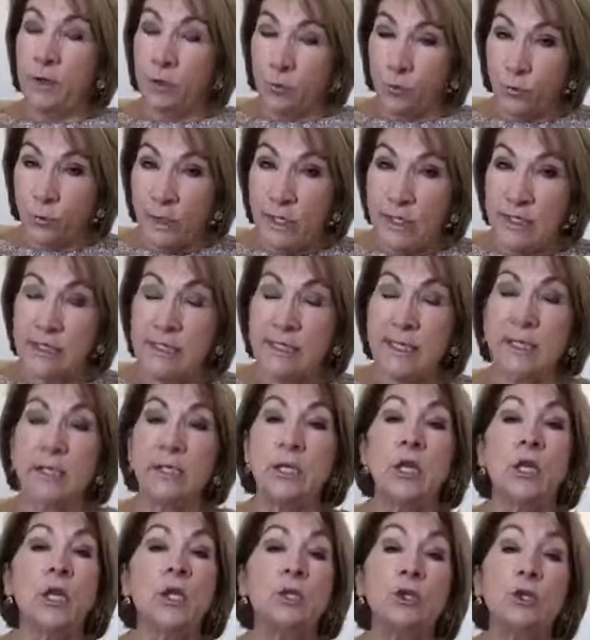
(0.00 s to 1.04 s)

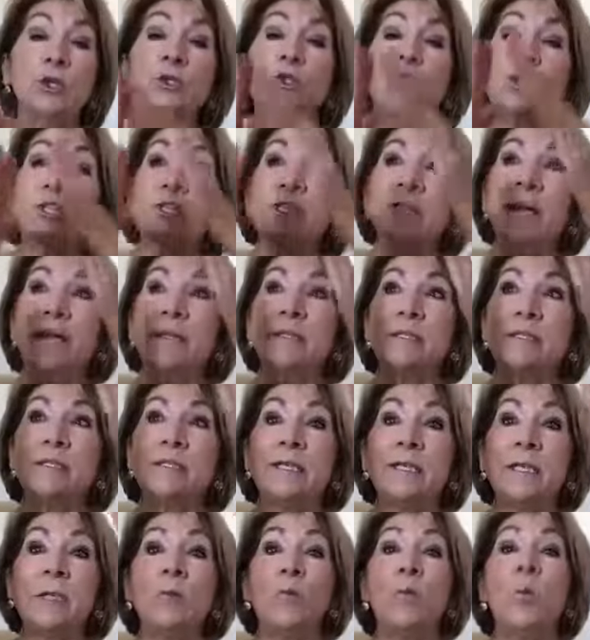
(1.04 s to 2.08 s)
reason. You just like to
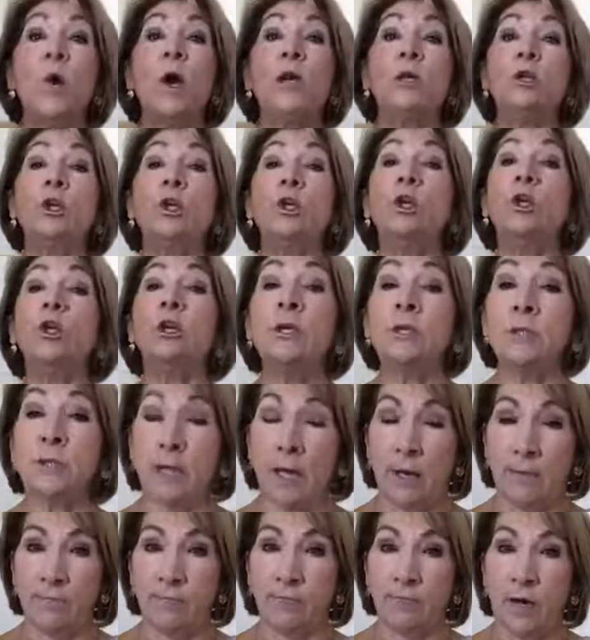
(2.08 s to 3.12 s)
see what could
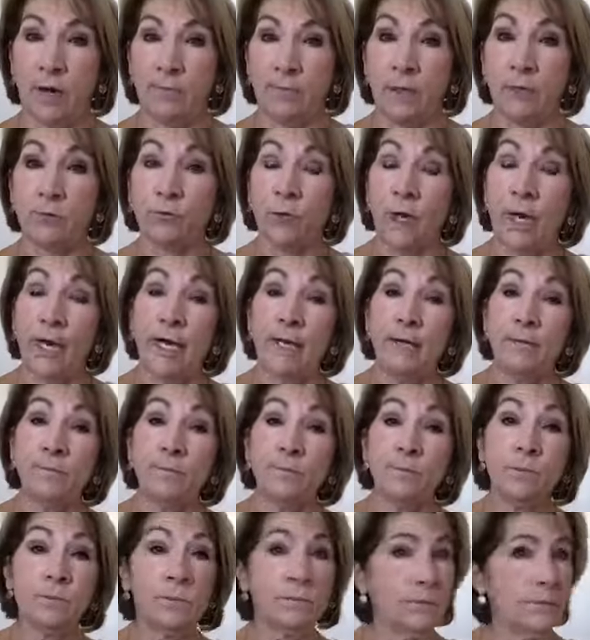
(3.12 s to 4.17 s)
come from it, right?
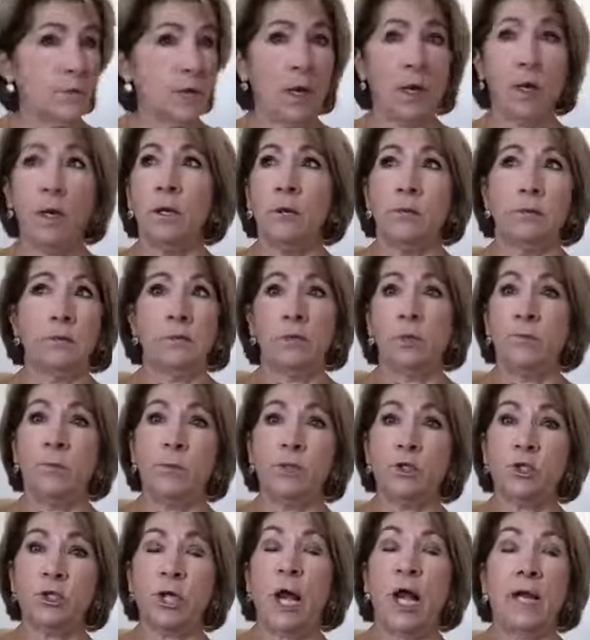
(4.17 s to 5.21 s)
Oh, you'd
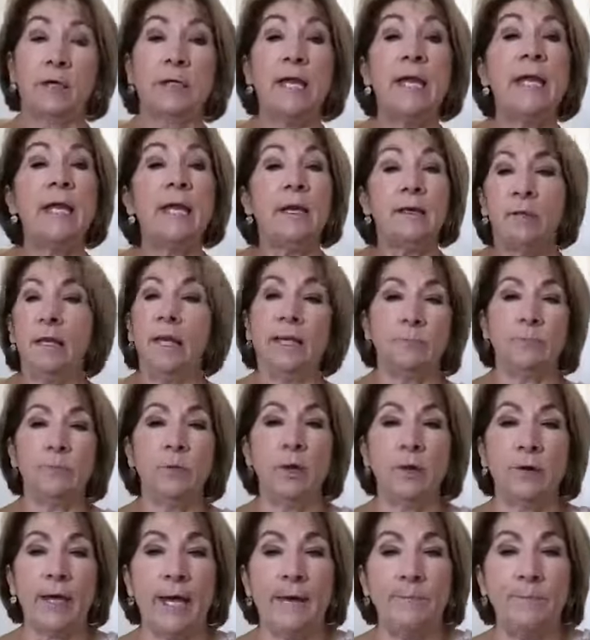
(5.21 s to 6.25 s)
be shocked. Yeah.
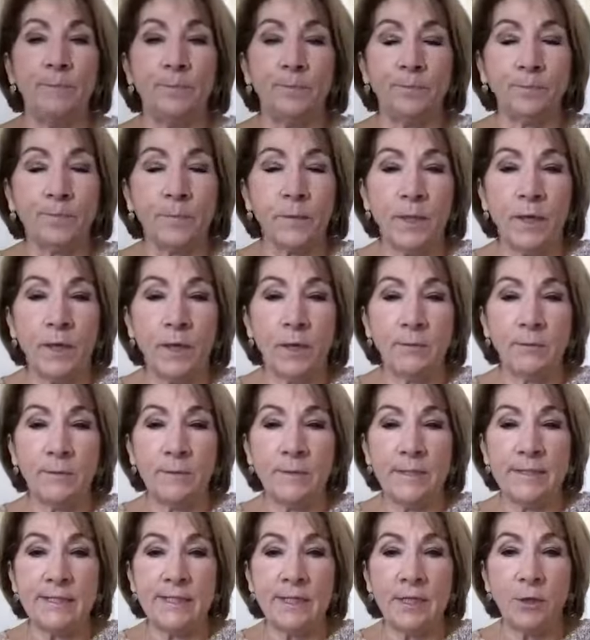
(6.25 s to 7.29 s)
Okay. Um, let
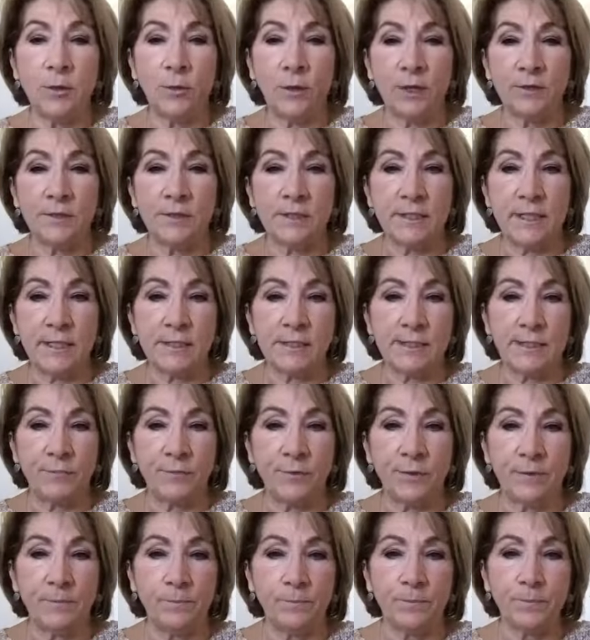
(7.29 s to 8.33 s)
me see who else said
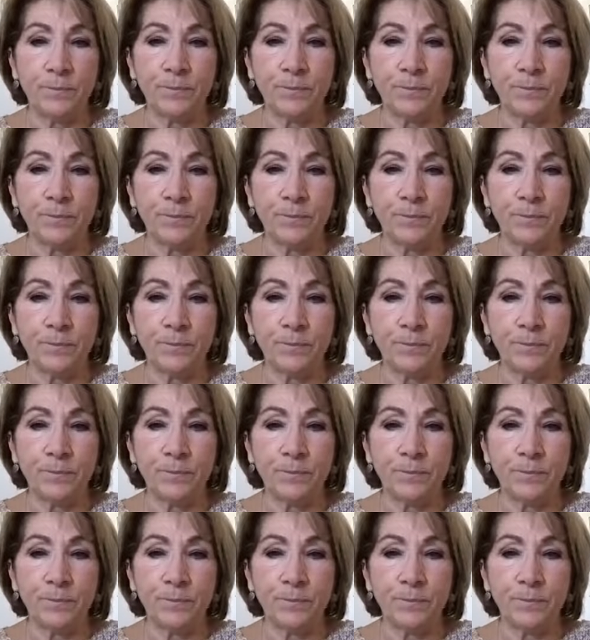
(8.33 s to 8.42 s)
something.